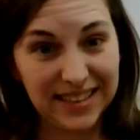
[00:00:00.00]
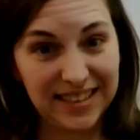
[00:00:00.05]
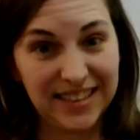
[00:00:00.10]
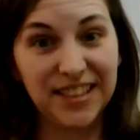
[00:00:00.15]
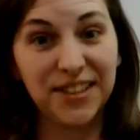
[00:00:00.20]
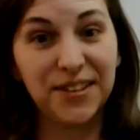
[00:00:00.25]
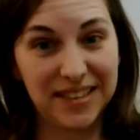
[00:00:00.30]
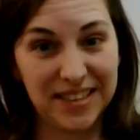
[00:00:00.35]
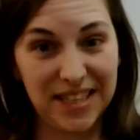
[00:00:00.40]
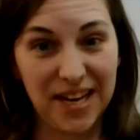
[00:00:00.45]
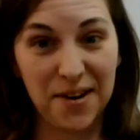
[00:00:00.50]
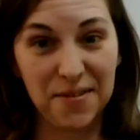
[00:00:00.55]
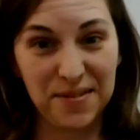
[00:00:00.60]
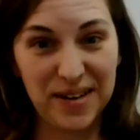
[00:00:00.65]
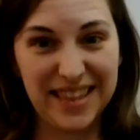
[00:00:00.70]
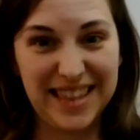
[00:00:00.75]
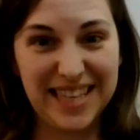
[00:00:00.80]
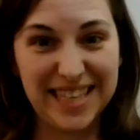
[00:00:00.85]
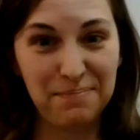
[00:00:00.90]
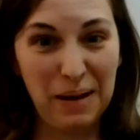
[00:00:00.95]
still has not
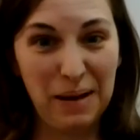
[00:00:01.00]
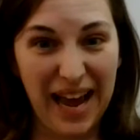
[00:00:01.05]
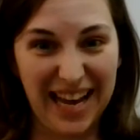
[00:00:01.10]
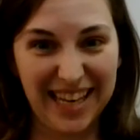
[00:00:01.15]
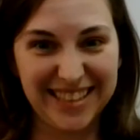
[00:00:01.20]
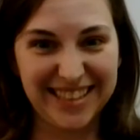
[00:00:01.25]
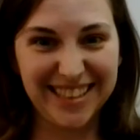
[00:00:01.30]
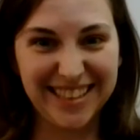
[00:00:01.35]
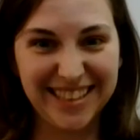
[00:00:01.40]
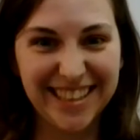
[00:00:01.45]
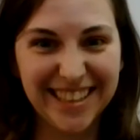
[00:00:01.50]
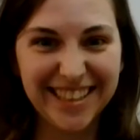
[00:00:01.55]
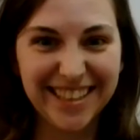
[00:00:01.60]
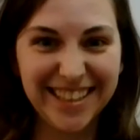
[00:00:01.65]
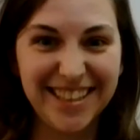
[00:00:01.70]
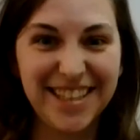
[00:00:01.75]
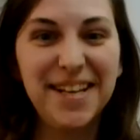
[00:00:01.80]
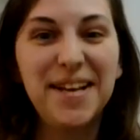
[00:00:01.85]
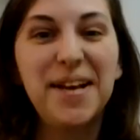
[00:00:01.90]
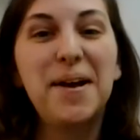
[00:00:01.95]
read this passage,
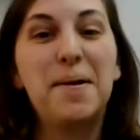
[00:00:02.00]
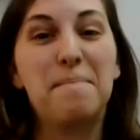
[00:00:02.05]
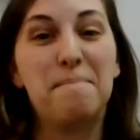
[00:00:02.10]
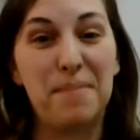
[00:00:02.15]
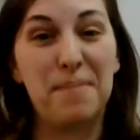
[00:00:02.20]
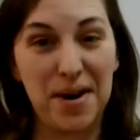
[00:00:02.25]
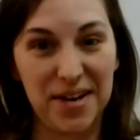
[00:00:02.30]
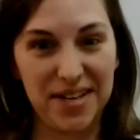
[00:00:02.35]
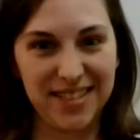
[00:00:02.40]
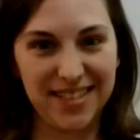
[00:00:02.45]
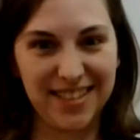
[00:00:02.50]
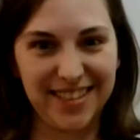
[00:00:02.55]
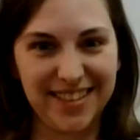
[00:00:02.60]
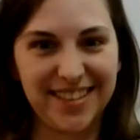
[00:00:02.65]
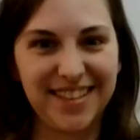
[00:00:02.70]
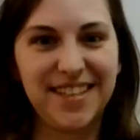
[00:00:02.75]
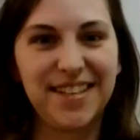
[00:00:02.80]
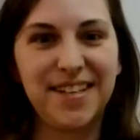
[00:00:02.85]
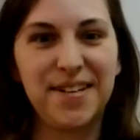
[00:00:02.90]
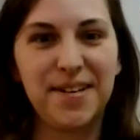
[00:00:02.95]
pause it,
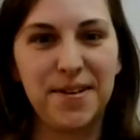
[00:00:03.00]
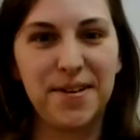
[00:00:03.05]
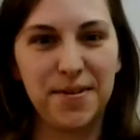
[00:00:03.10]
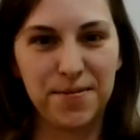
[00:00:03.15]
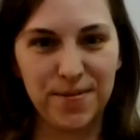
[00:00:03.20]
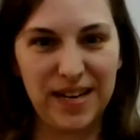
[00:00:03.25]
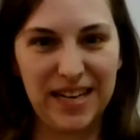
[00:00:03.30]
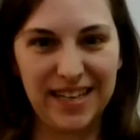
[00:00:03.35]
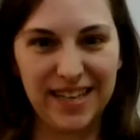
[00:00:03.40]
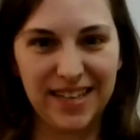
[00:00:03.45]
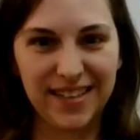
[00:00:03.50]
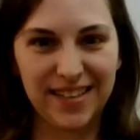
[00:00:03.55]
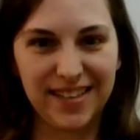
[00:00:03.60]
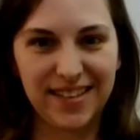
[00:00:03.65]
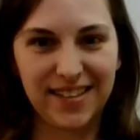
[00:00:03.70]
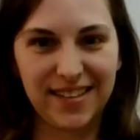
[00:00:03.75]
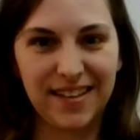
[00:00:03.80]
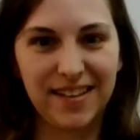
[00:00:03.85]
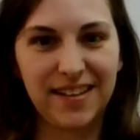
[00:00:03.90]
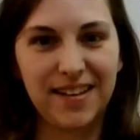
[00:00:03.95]
read
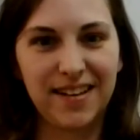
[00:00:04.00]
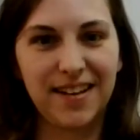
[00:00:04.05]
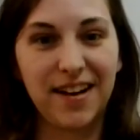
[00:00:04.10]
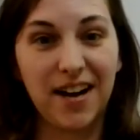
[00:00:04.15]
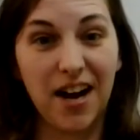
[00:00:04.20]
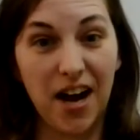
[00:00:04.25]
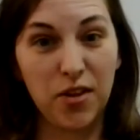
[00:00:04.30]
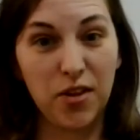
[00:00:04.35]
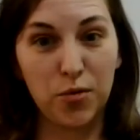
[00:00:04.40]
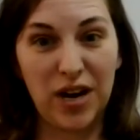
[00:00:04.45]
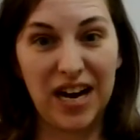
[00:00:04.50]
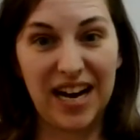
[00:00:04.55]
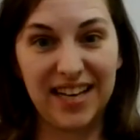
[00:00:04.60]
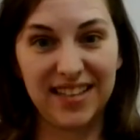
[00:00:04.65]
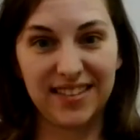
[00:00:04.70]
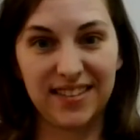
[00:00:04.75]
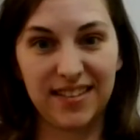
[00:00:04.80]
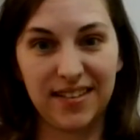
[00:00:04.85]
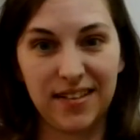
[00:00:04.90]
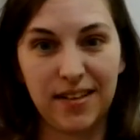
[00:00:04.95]
it.
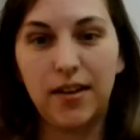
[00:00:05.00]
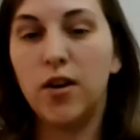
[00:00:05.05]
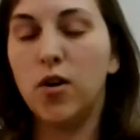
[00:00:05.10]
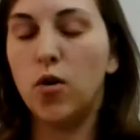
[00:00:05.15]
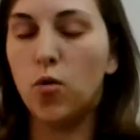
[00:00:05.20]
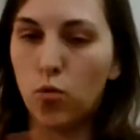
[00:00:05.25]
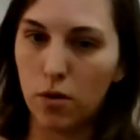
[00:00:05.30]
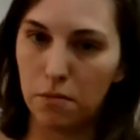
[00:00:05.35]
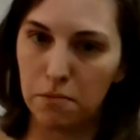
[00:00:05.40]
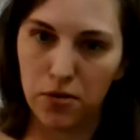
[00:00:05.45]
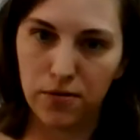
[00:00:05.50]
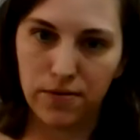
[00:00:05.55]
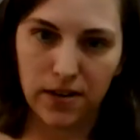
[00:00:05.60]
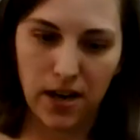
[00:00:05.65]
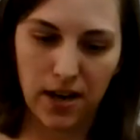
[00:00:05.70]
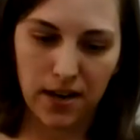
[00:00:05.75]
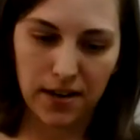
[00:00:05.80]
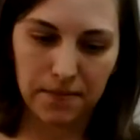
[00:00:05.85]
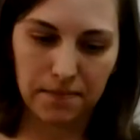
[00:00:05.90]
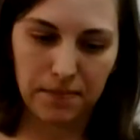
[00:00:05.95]
Otherwise, we're moving
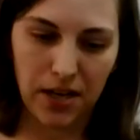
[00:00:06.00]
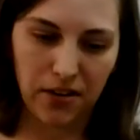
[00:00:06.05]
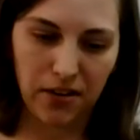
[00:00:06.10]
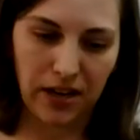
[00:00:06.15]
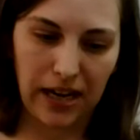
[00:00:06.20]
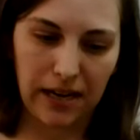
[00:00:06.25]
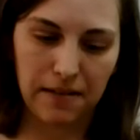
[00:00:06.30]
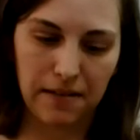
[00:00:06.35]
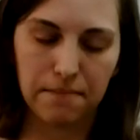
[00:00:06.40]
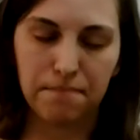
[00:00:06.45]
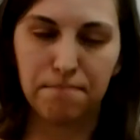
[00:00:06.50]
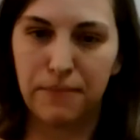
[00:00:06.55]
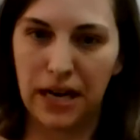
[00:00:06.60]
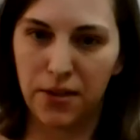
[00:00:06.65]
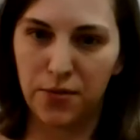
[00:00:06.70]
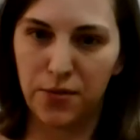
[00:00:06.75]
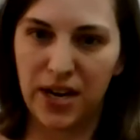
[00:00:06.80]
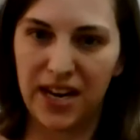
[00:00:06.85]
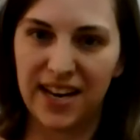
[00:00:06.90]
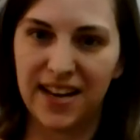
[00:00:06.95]
on. Okay, by
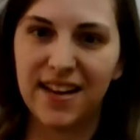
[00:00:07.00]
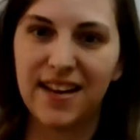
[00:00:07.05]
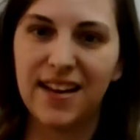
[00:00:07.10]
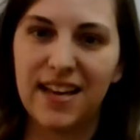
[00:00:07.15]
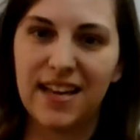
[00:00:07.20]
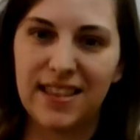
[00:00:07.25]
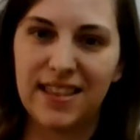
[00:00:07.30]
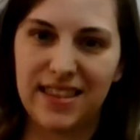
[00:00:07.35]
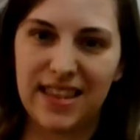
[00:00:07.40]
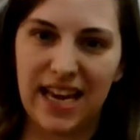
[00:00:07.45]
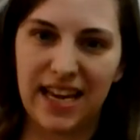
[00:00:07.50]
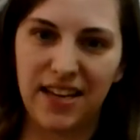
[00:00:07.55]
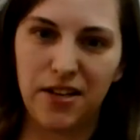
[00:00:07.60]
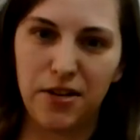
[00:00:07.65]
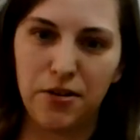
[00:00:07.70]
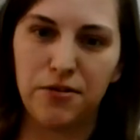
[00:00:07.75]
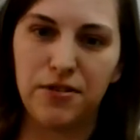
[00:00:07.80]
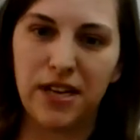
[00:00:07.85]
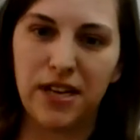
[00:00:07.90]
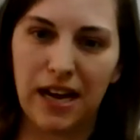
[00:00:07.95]
the way, thank
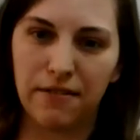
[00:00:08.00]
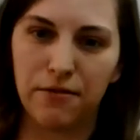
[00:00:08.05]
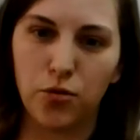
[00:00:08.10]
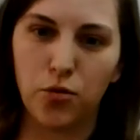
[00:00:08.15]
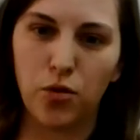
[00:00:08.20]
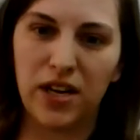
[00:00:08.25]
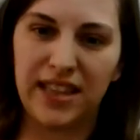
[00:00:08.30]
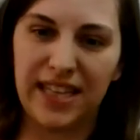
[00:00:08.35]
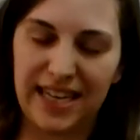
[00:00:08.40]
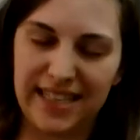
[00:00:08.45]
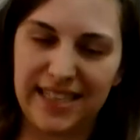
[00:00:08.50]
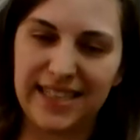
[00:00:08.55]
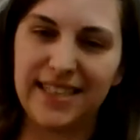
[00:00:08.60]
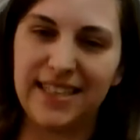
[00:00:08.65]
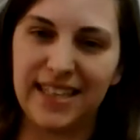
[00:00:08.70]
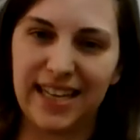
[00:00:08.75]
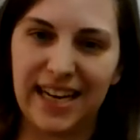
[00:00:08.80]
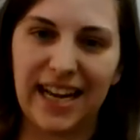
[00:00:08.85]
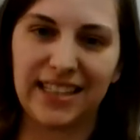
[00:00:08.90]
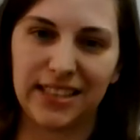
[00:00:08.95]
you to everyone that
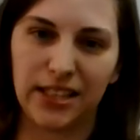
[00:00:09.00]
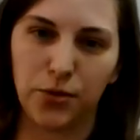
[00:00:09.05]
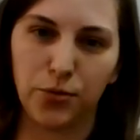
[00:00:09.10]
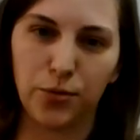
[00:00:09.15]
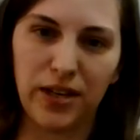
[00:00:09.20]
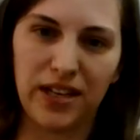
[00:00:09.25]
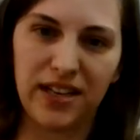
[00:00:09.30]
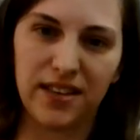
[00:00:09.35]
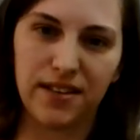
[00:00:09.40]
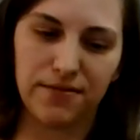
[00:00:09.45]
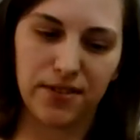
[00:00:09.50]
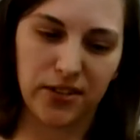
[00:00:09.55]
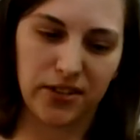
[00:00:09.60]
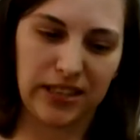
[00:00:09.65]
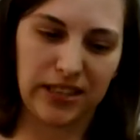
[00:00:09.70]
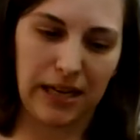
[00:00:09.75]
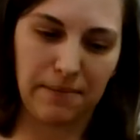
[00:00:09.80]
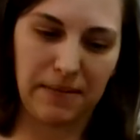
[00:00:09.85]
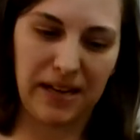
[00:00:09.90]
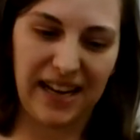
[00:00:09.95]
did actually read it the first
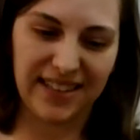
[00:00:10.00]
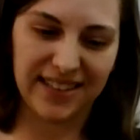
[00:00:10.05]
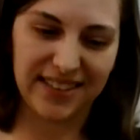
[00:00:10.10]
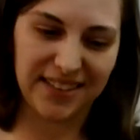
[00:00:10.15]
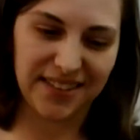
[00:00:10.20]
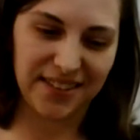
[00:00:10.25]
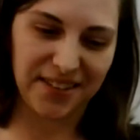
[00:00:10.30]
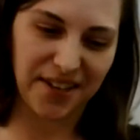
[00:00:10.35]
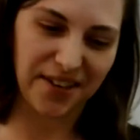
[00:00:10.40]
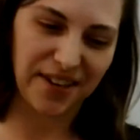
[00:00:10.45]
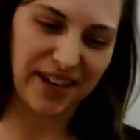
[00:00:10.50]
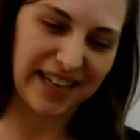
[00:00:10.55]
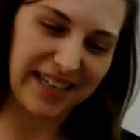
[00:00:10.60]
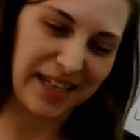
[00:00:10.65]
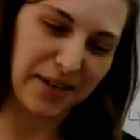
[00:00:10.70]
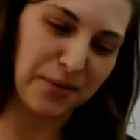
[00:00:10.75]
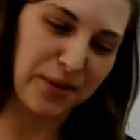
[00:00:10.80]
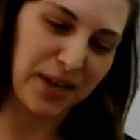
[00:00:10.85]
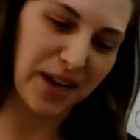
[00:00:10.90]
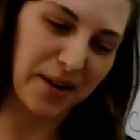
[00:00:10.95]
time I asked. All right,
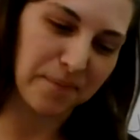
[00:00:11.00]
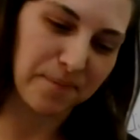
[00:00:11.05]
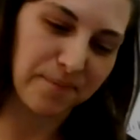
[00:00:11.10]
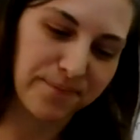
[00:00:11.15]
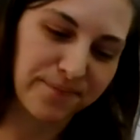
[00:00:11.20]
here we go.